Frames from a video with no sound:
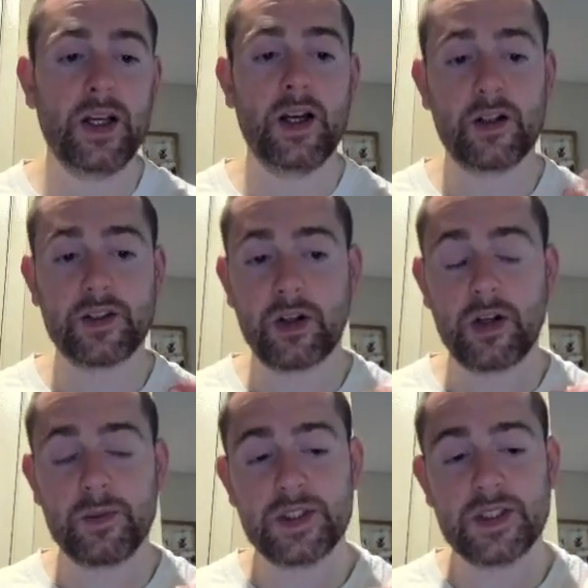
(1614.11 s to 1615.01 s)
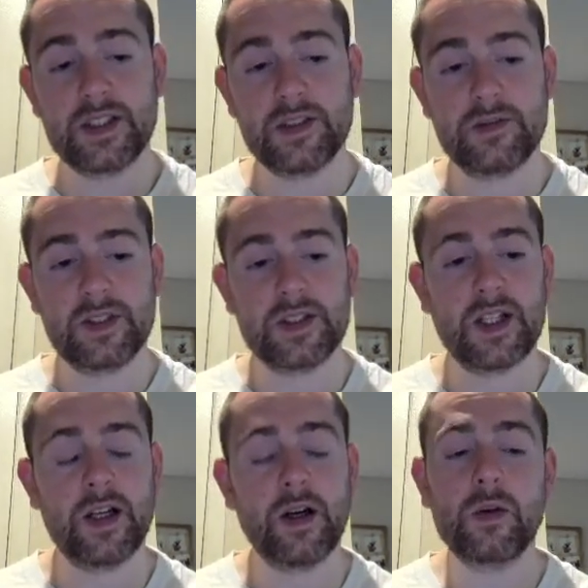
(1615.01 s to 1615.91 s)
And our startup is
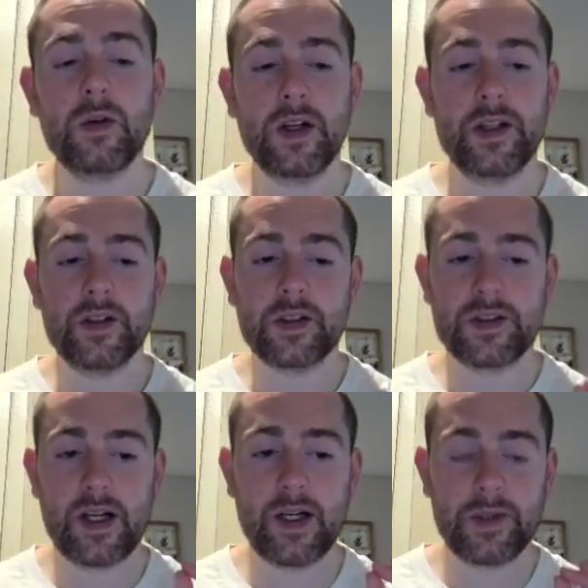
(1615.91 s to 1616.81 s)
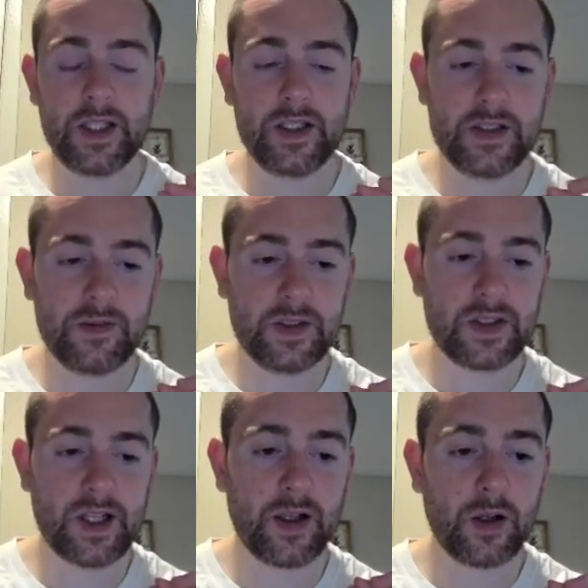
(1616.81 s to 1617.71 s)
EasyFees.io, and you can sign up at
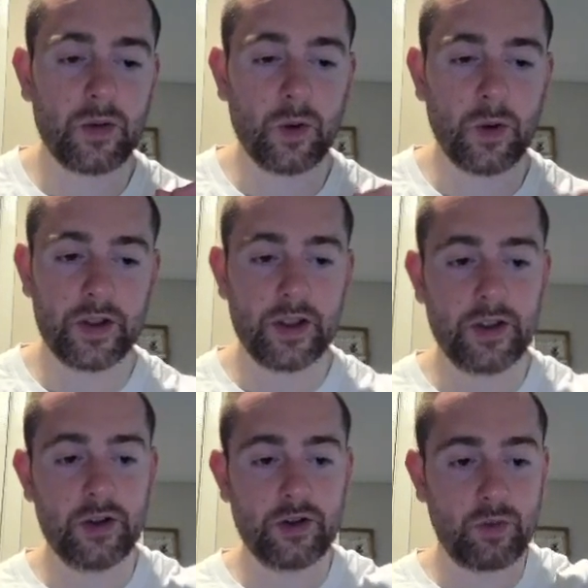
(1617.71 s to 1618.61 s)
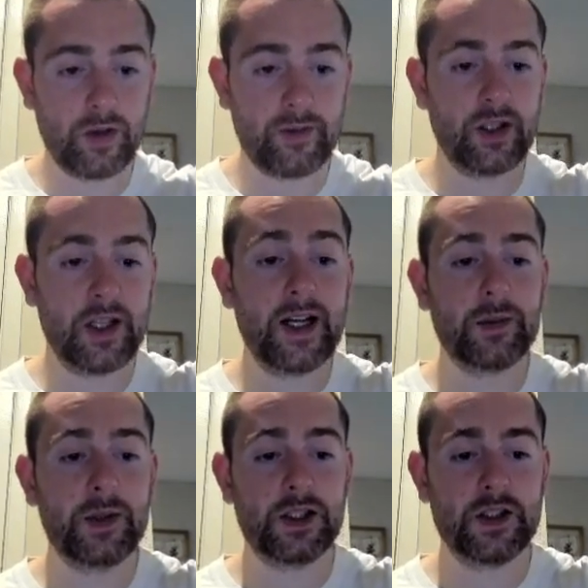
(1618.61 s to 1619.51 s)
EasyFees.io, or you can use one of our landing
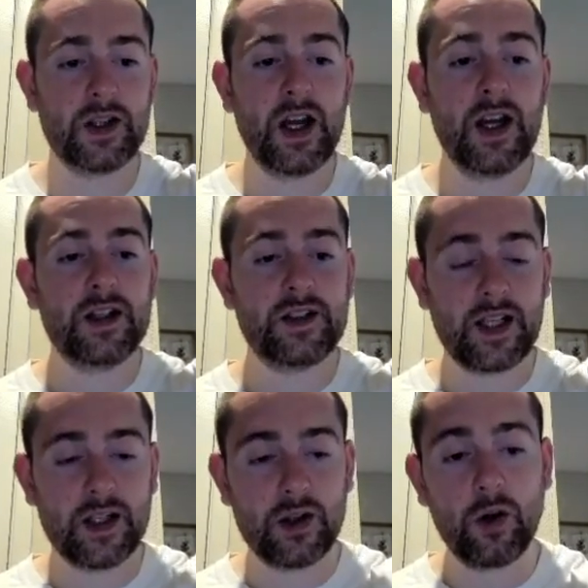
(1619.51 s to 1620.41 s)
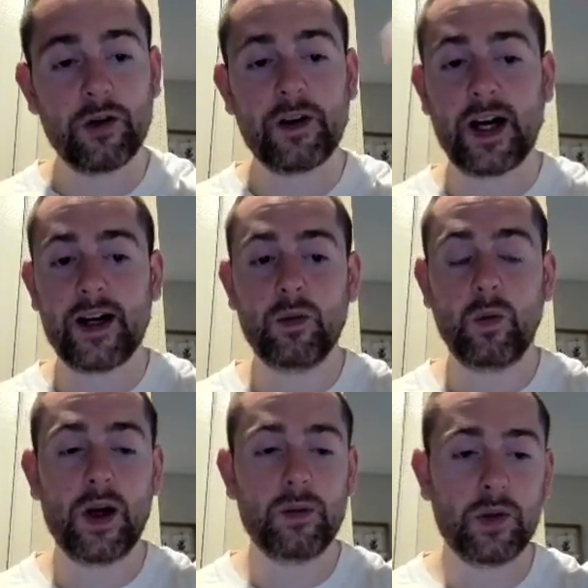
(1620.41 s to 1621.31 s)
pages to get notified
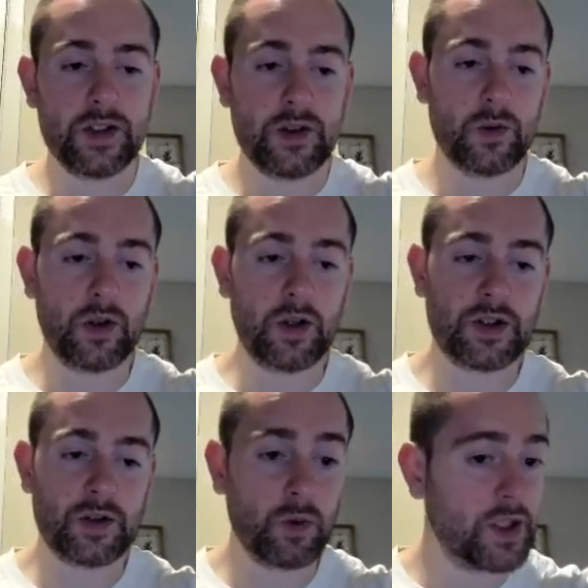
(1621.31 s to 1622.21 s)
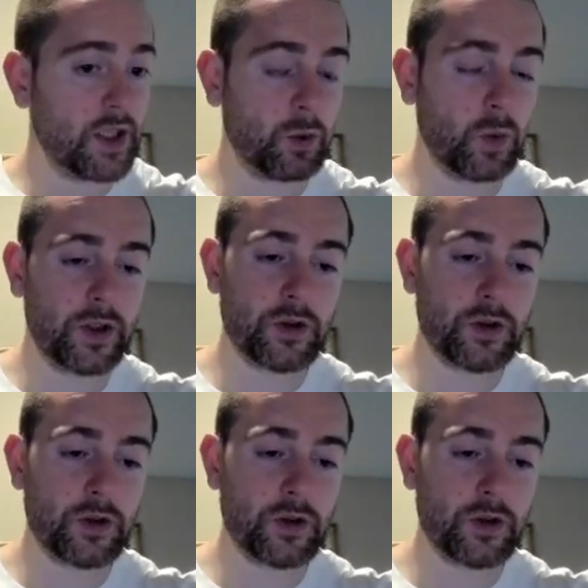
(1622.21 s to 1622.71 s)
when we do launch. Whichever one you